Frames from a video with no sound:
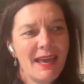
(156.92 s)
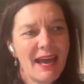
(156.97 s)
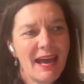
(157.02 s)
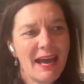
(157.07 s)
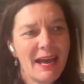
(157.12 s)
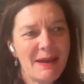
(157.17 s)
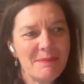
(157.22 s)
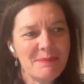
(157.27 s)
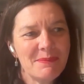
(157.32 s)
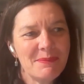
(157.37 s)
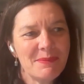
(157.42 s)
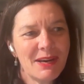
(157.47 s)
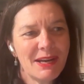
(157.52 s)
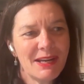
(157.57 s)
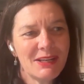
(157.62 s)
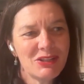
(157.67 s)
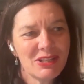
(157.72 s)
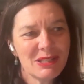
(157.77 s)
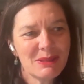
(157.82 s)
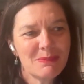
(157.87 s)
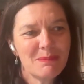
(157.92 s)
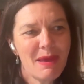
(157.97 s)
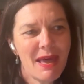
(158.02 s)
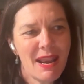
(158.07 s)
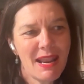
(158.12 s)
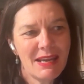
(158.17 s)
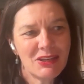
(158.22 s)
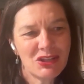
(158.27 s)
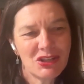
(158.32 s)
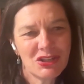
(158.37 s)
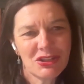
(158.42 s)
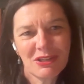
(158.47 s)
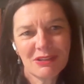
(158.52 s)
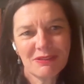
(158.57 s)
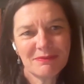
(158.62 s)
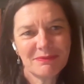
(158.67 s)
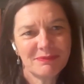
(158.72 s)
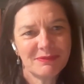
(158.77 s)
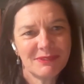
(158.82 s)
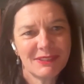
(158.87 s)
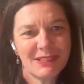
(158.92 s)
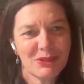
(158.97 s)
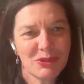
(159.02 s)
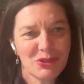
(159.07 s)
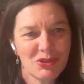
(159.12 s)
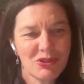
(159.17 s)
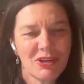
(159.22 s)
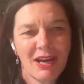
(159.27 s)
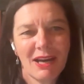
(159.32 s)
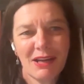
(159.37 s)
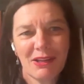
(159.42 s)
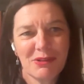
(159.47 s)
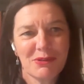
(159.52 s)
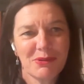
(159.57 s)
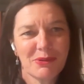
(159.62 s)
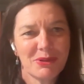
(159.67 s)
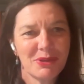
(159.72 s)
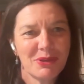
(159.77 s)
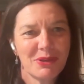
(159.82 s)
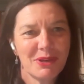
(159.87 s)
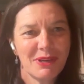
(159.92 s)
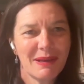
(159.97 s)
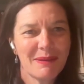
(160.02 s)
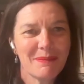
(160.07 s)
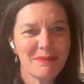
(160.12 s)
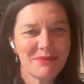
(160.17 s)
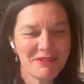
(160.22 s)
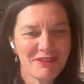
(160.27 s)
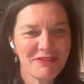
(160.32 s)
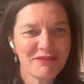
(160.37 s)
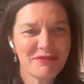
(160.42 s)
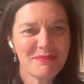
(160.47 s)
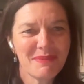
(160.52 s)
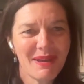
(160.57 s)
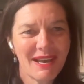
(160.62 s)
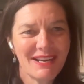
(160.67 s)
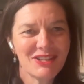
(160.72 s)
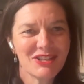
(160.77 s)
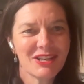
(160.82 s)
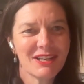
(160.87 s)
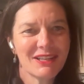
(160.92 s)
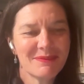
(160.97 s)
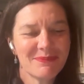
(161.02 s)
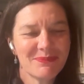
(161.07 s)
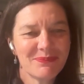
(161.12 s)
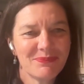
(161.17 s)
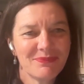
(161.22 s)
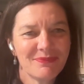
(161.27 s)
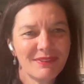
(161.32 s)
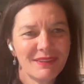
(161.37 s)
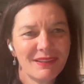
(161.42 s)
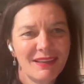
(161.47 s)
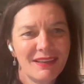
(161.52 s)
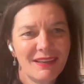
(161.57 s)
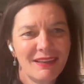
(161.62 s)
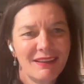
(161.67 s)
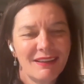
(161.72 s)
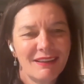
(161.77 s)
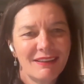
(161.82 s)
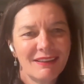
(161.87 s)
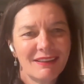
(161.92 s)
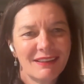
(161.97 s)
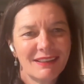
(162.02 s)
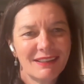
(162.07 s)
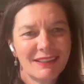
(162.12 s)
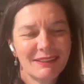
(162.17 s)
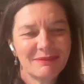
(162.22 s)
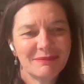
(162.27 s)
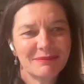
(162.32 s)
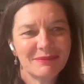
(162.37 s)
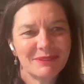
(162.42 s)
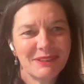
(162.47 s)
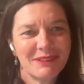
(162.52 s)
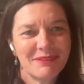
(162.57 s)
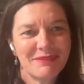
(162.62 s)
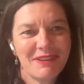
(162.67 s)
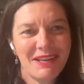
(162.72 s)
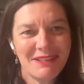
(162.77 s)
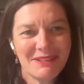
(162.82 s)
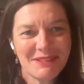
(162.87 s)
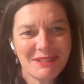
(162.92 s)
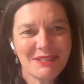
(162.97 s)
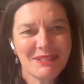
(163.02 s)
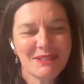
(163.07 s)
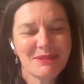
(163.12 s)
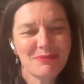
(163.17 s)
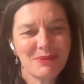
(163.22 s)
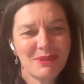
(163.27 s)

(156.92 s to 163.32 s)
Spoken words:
And I just managed Telstra through a number of major events.